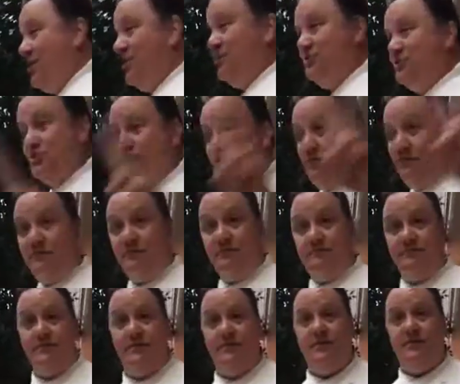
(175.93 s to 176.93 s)
I own 2 of them.
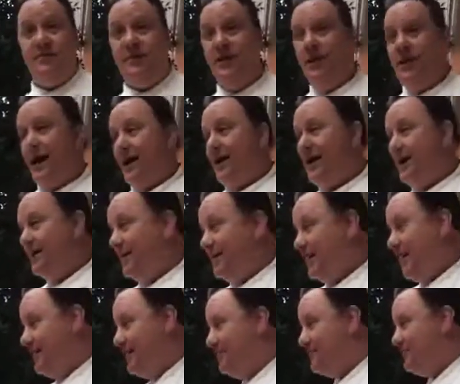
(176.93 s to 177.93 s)
I got a
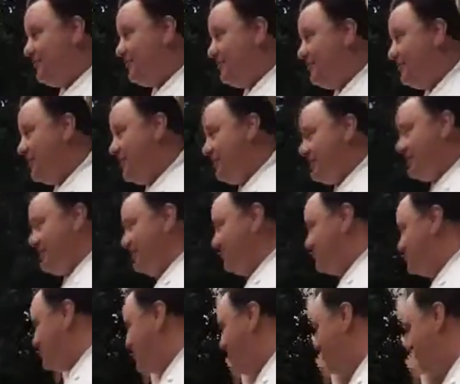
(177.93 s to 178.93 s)
kettle for when I want to
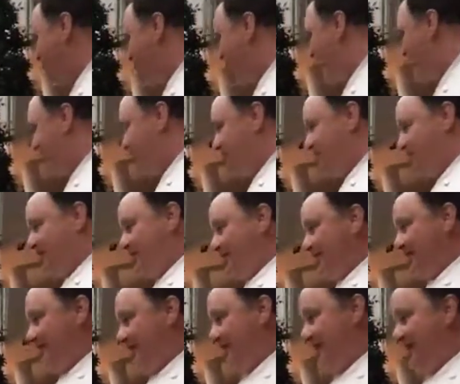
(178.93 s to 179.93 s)
use charcoal,
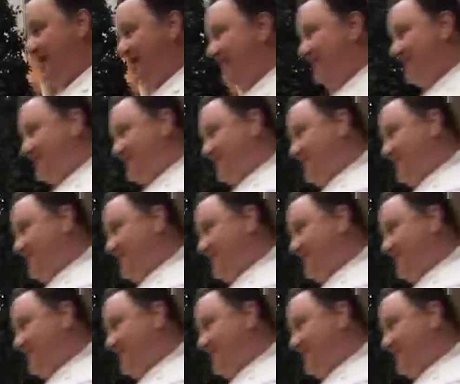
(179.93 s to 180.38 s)
and I got